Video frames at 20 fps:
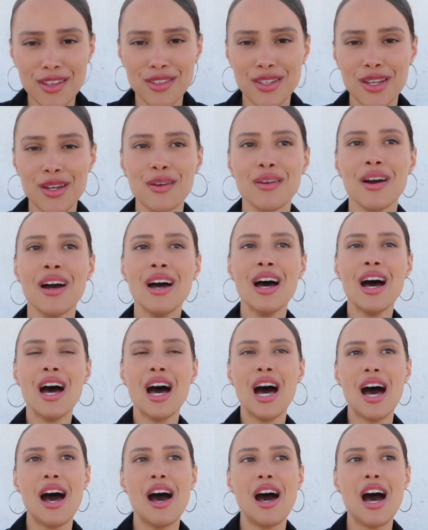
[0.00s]
you.
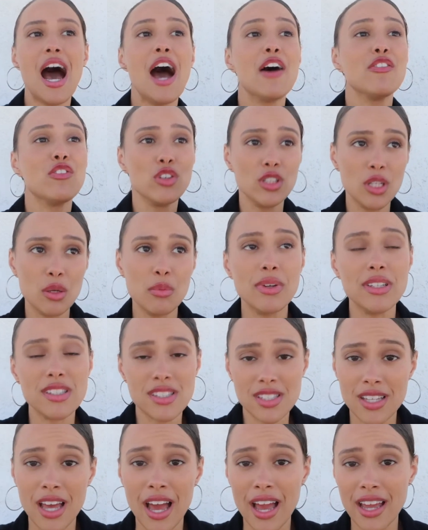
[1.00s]
I've only been
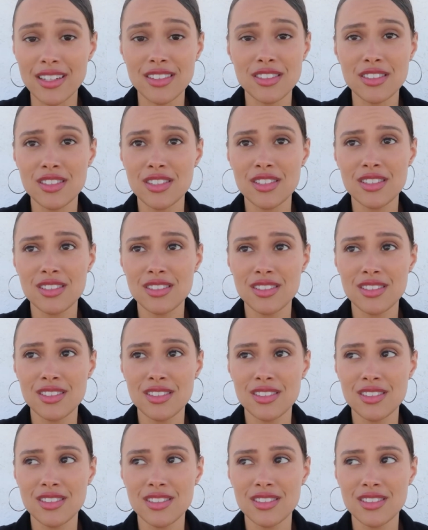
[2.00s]
signed,
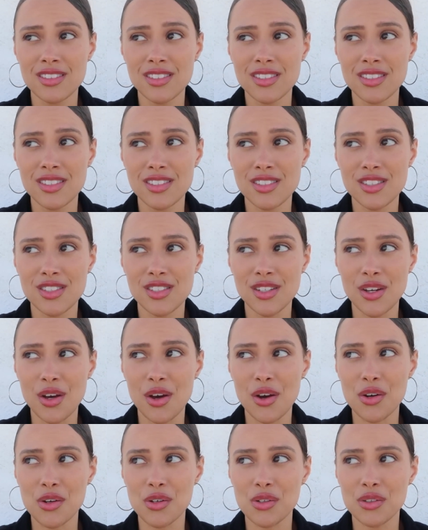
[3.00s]

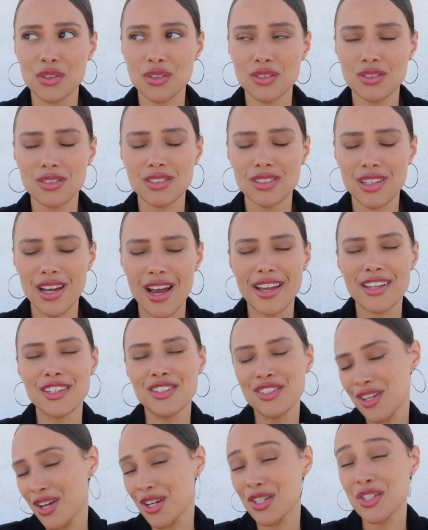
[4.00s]
so I can
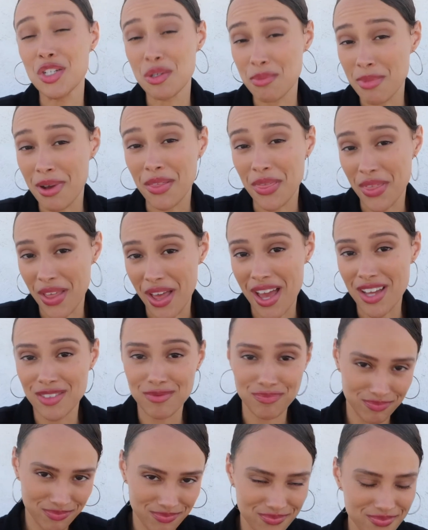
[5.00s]
talk to you about that.
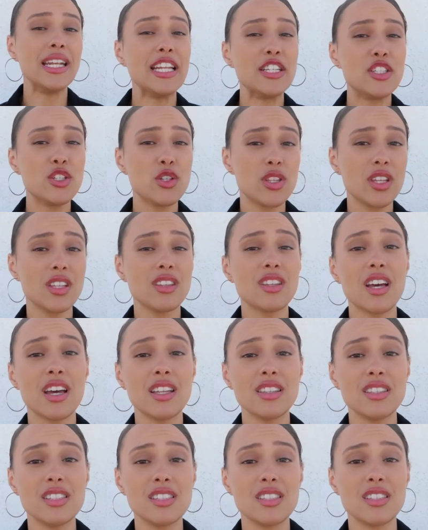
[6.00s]
And I do think
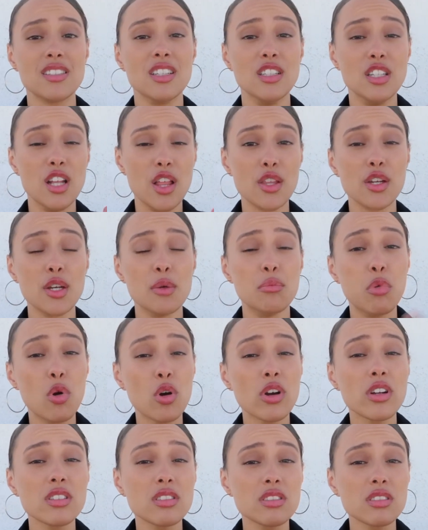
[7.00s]
that this is another
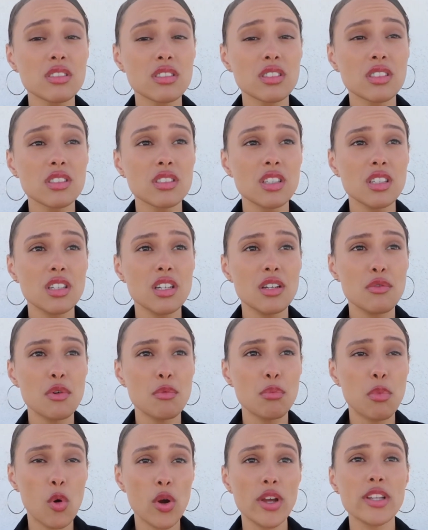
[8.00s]
important
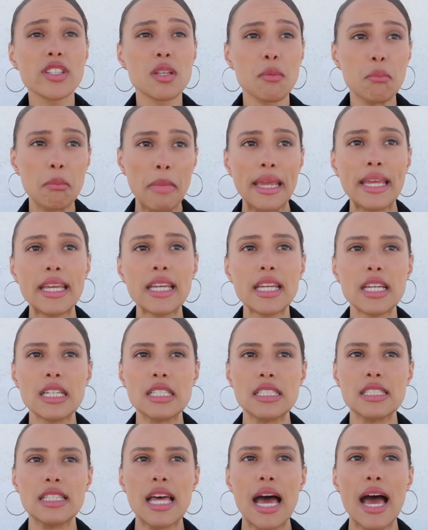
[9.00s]
point to make,
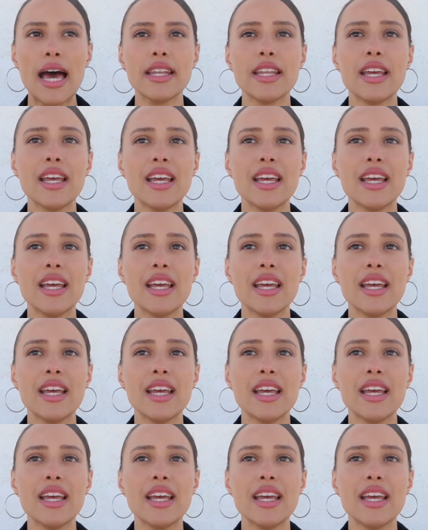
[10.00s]
is that